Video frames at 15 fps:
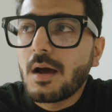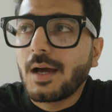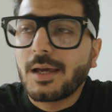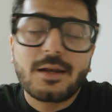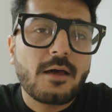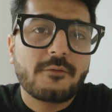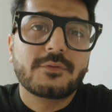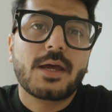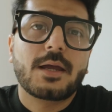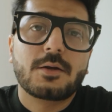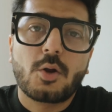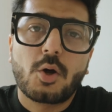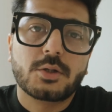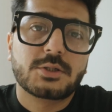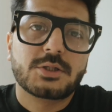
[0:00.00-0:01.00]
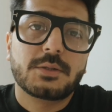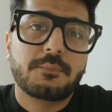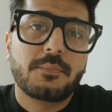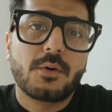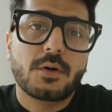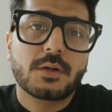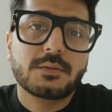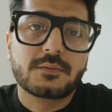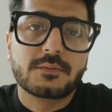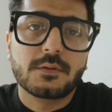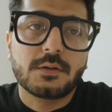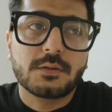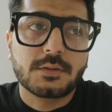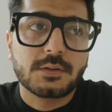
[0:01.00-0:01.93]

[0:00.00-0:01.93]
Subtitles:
I love their laundry pods.